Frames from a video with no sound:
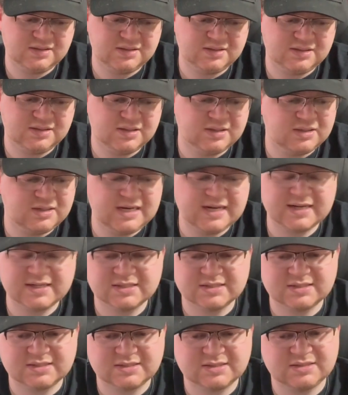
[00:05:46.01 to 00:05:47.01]
the
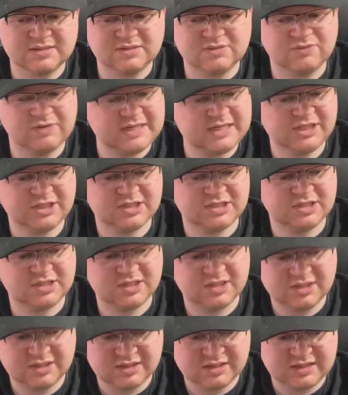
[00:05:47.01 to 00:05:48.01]
next Switch.
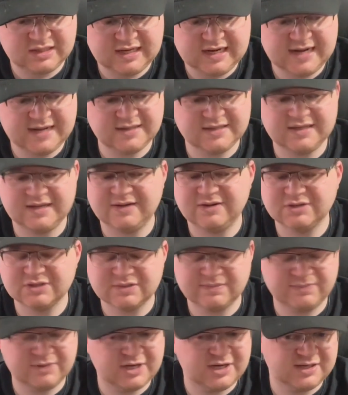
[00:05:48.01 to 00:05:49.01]
And I
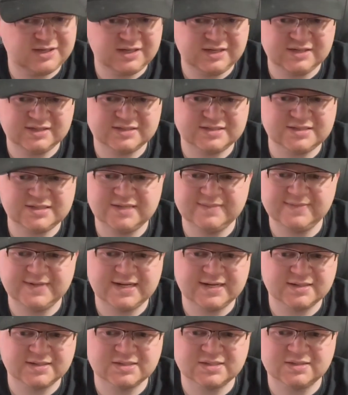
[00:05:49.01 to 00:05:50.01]
also plan on getting a Steam
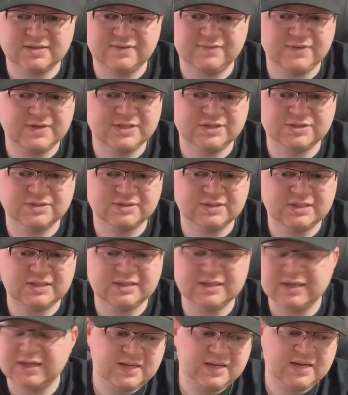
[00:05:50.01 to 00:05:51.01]
Deck
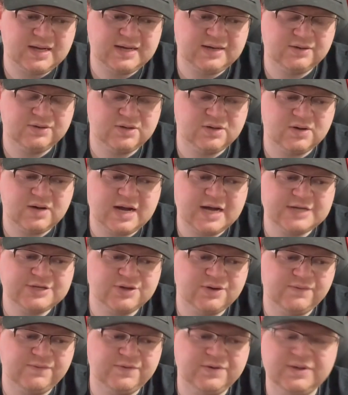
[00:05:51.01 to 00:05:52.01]
eventually. I don't know. I
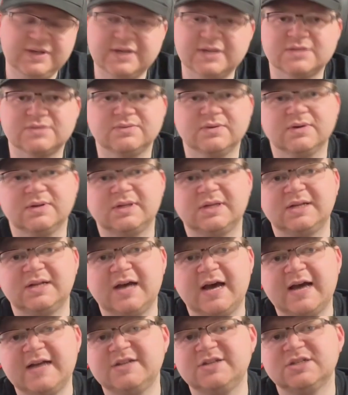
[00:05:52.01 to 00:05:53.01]
don't feel like it's worth it.
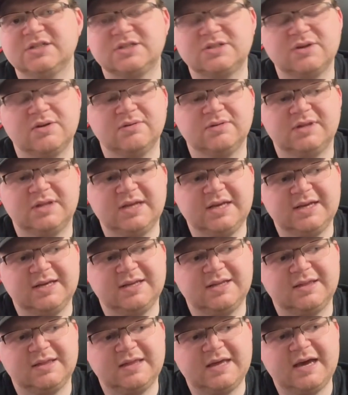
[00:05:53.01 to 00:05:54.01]
I just don't
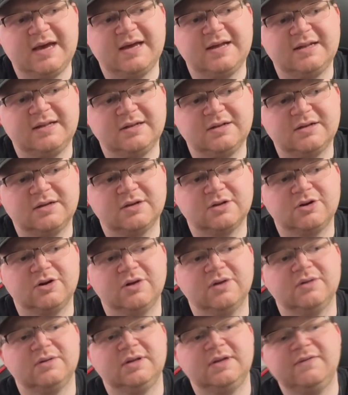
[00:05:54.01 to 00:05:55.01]
think that
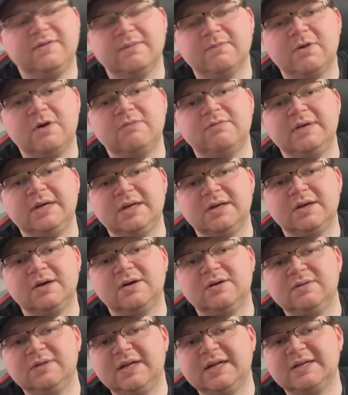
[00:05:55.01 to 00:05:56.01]
currently, from what we
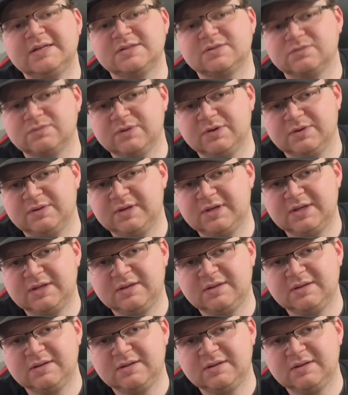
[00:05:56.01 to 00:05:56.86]
know, that it's worth it.